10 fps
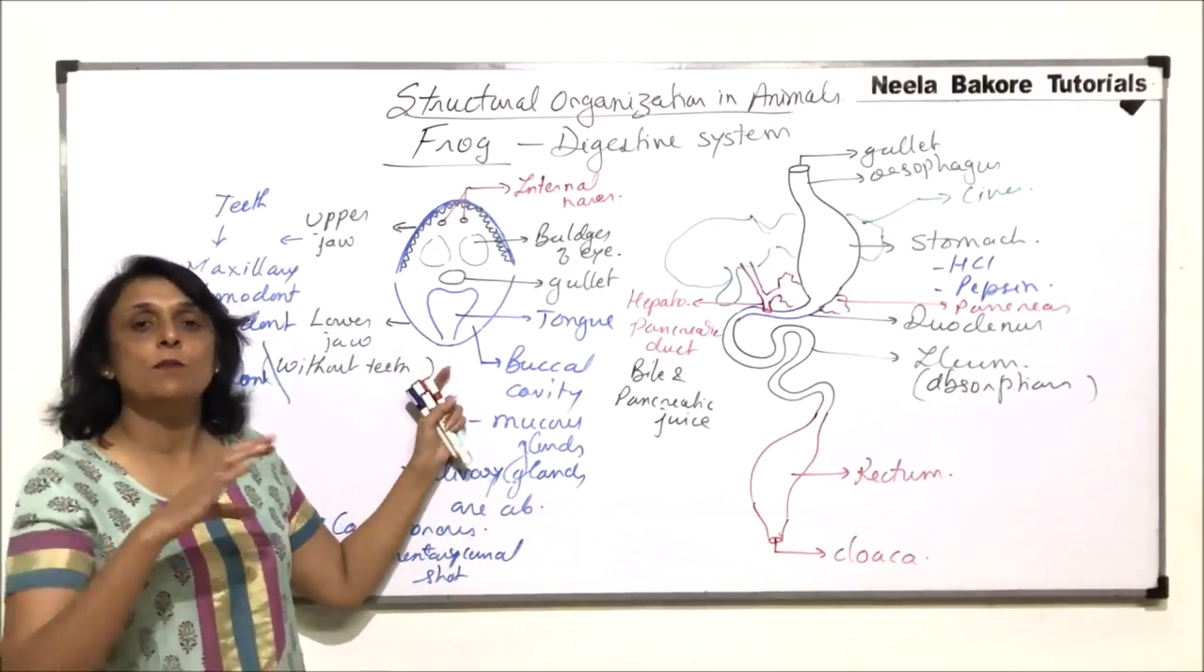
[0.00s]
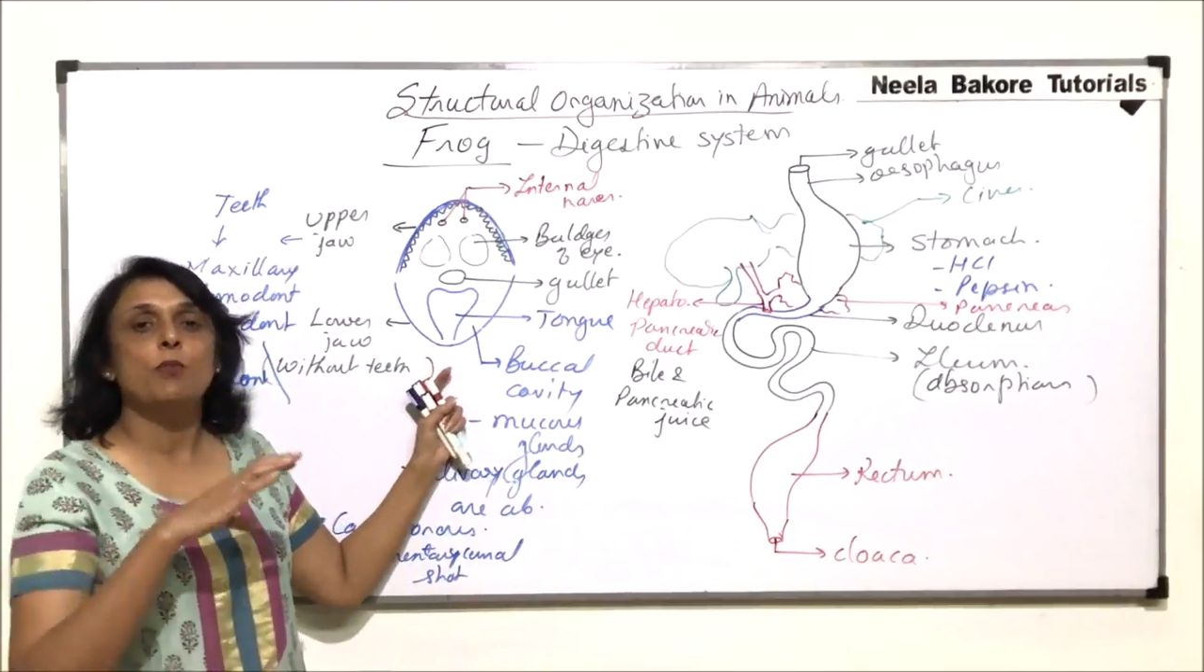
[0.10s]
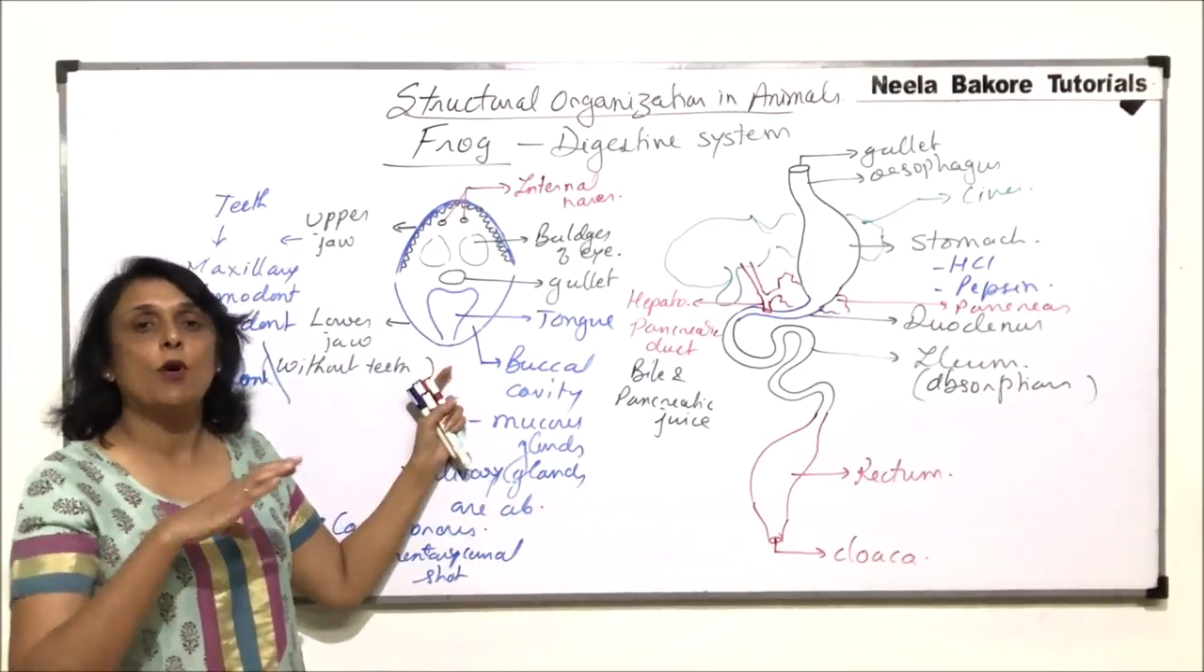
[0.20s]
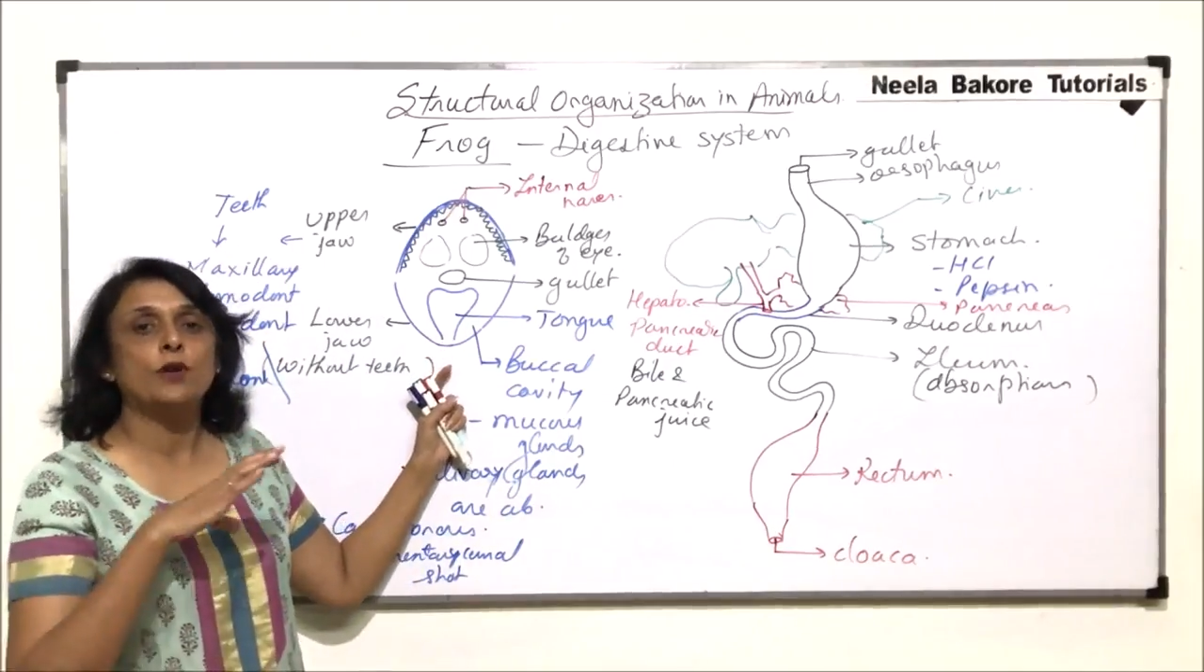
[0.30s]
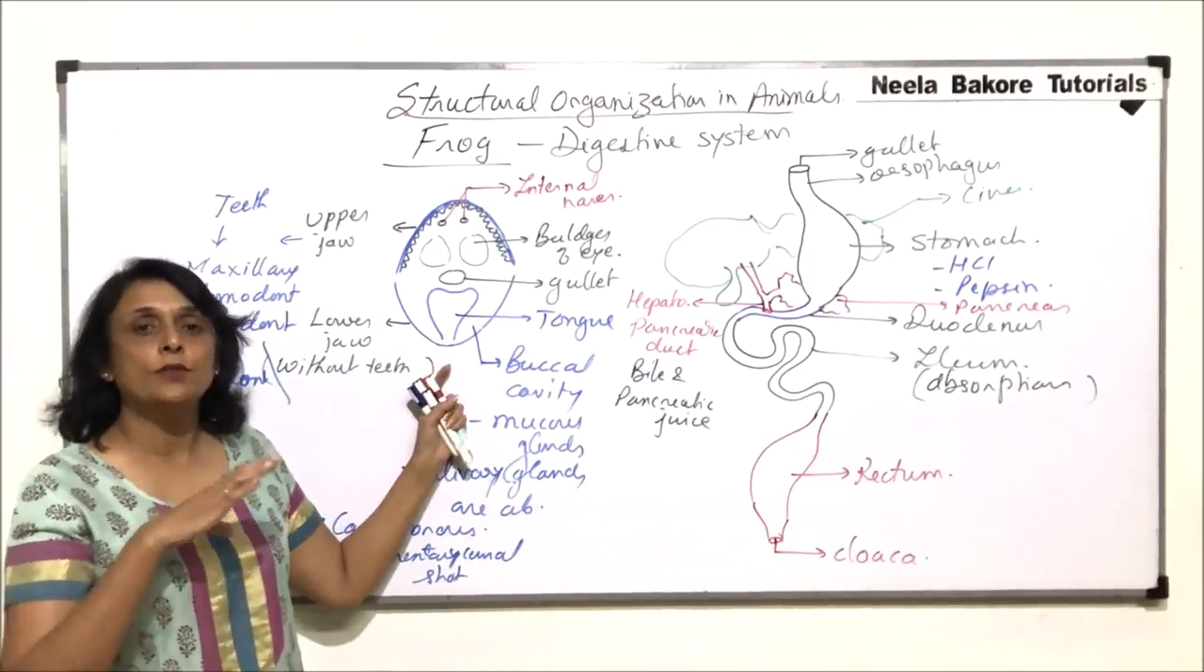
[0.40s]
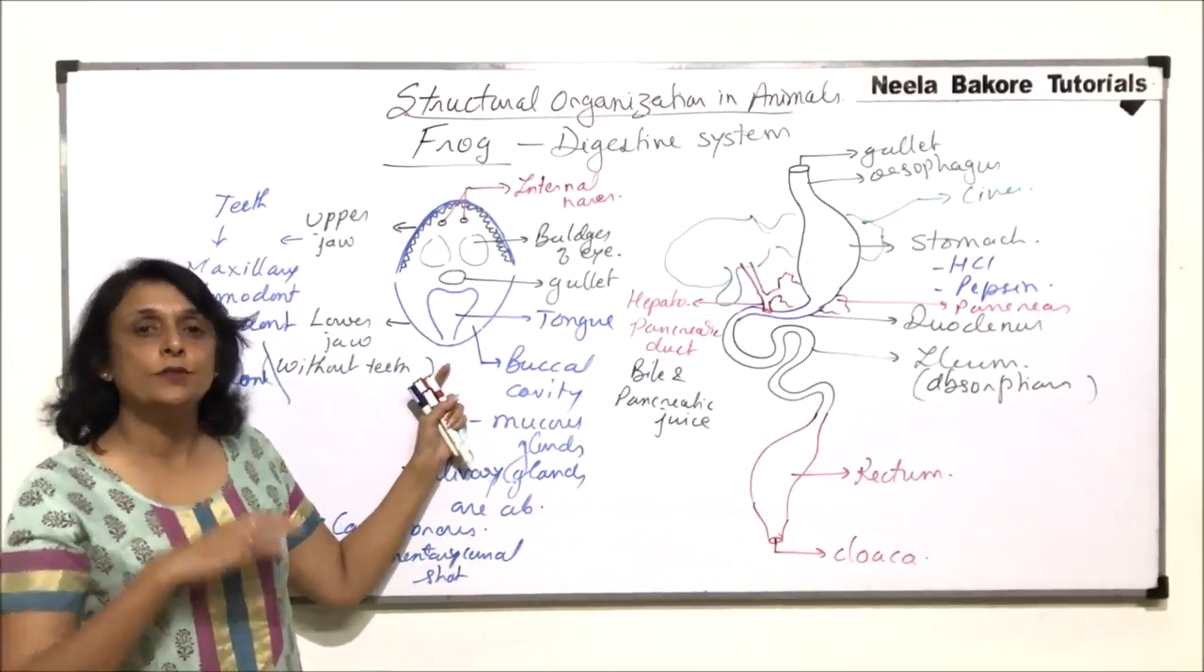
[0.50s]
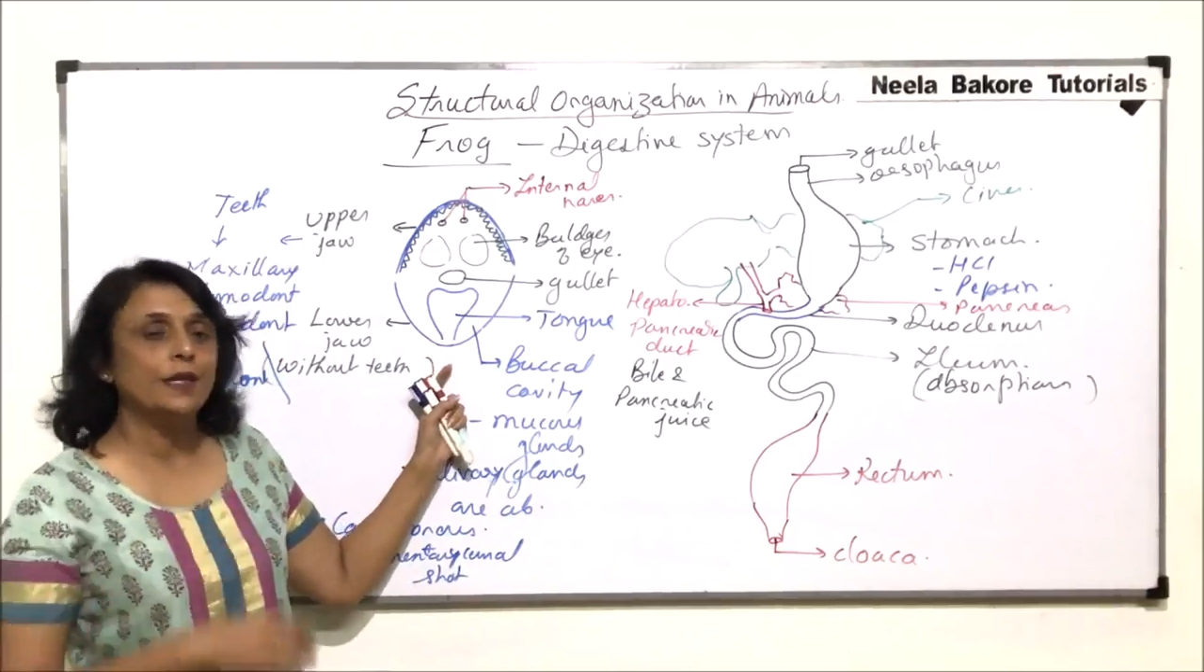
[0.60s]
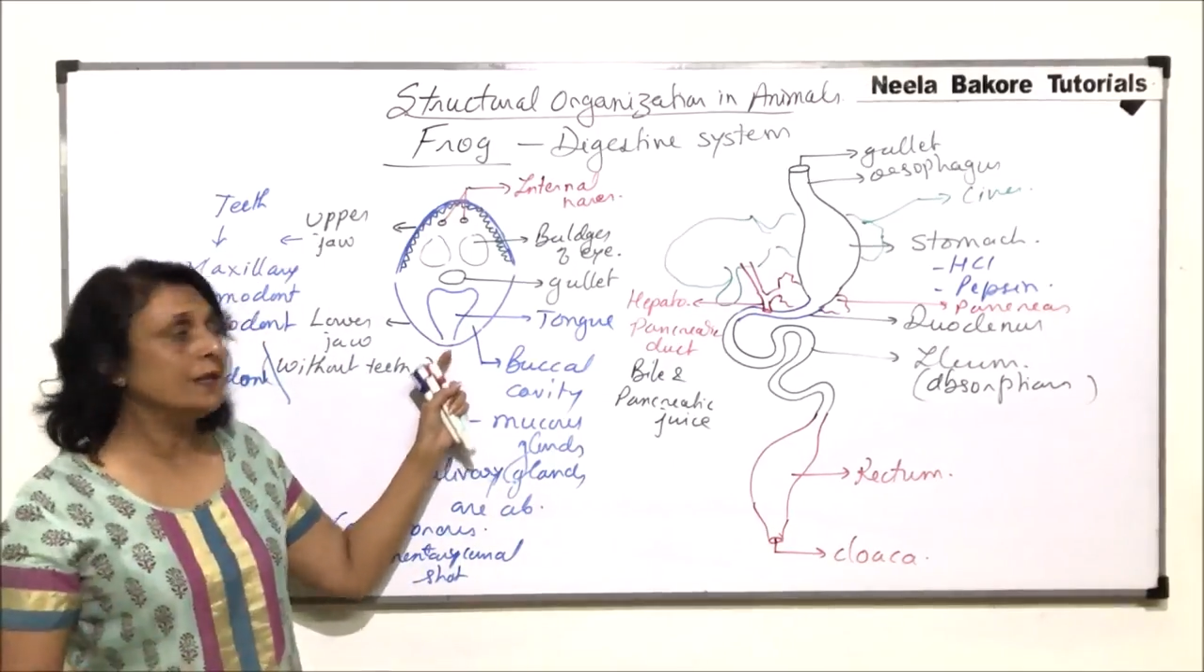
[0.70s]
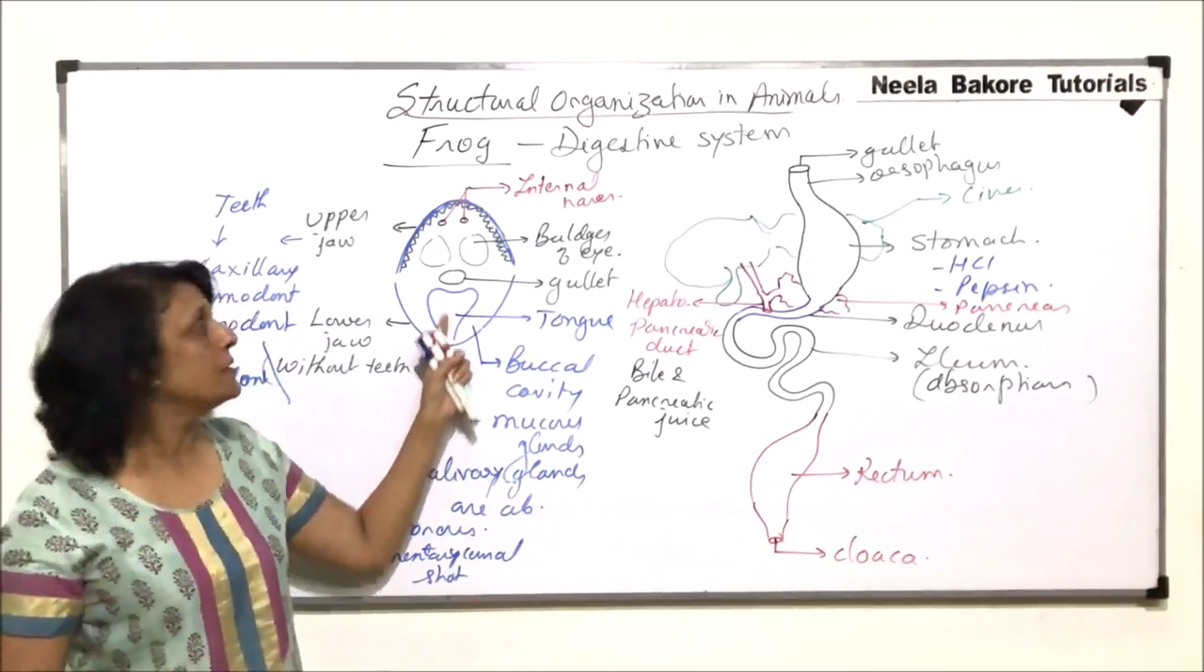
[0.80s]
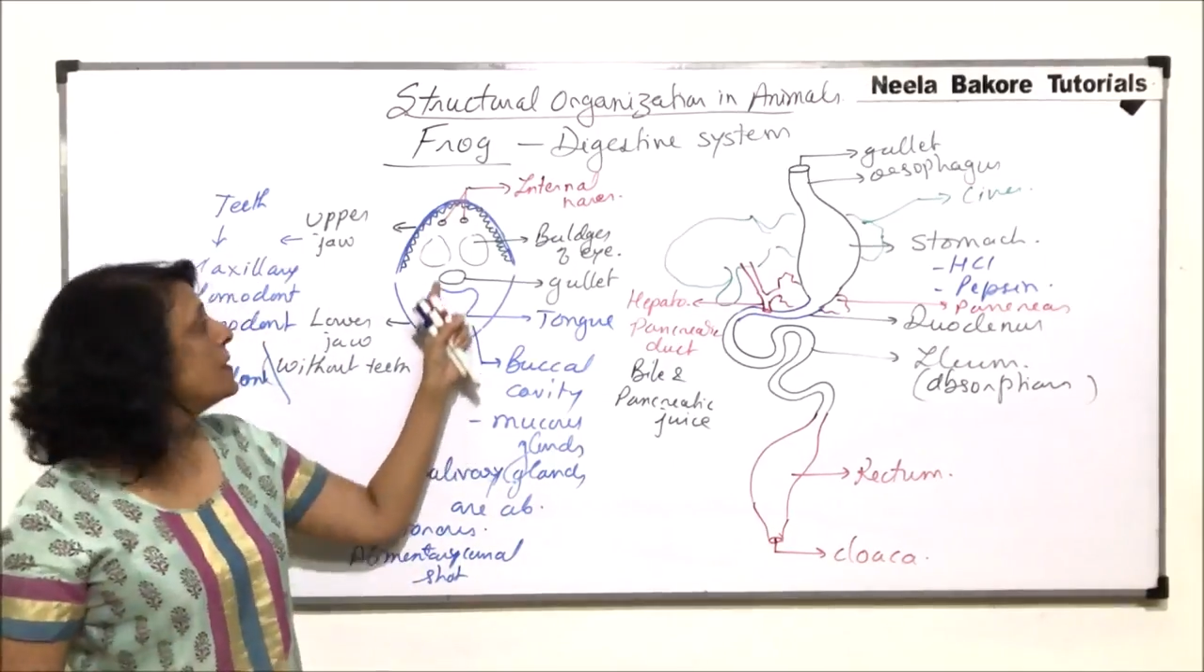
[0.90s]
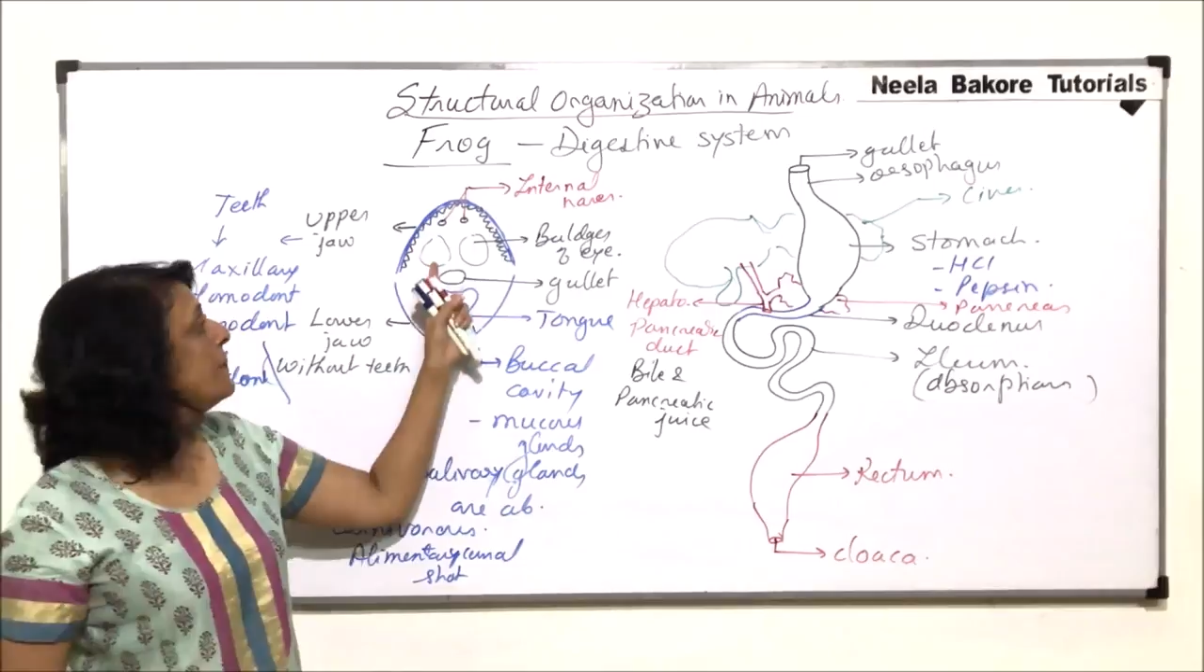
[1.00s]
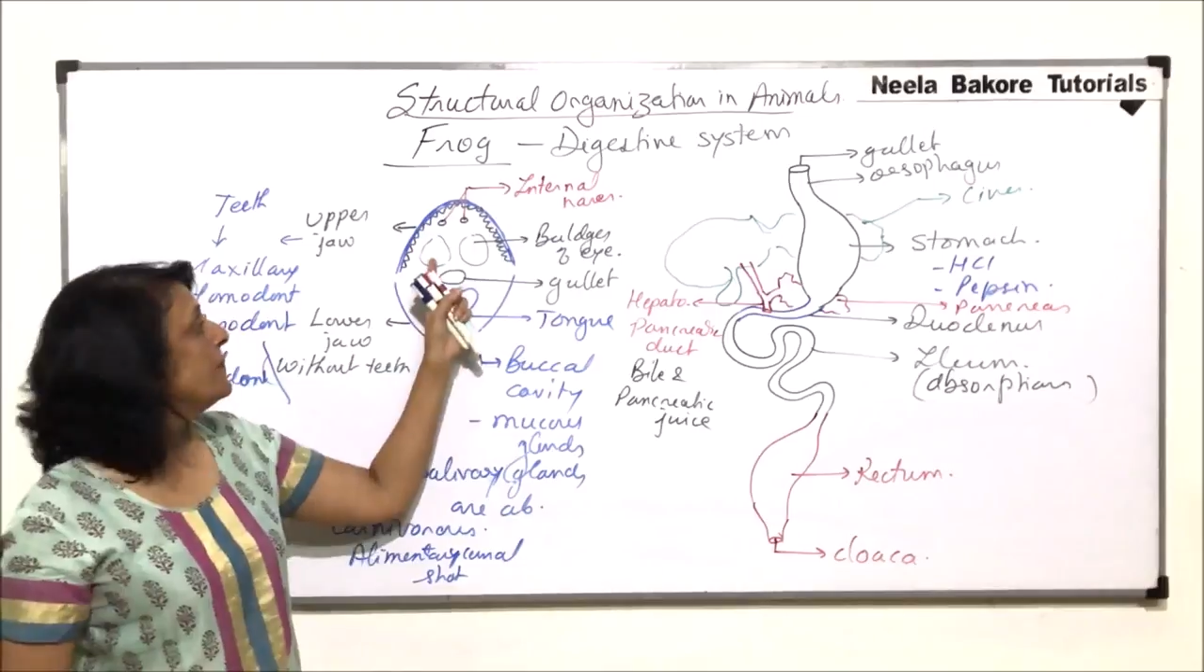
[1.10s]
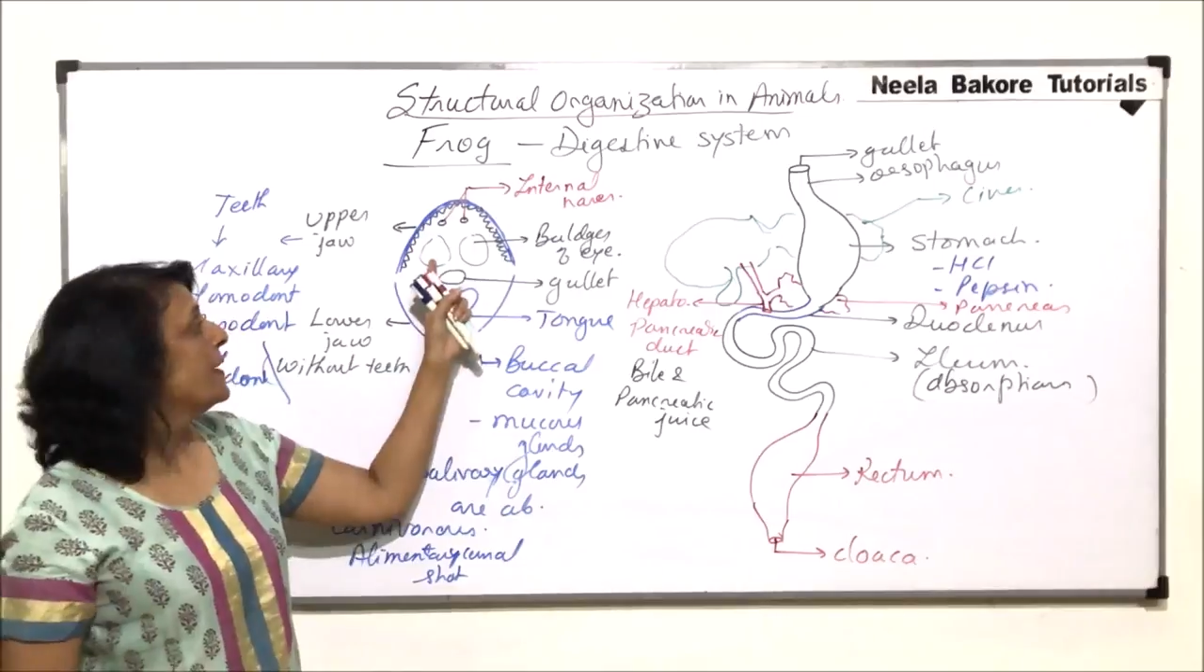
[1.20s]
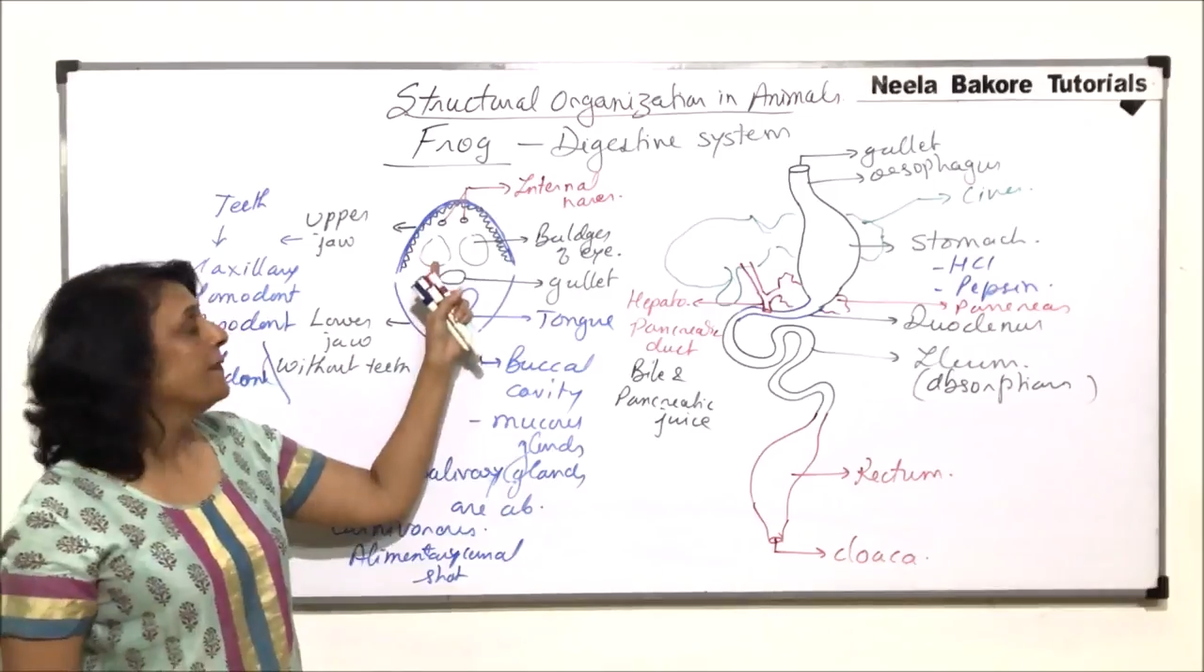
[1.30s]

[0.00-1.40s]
important things.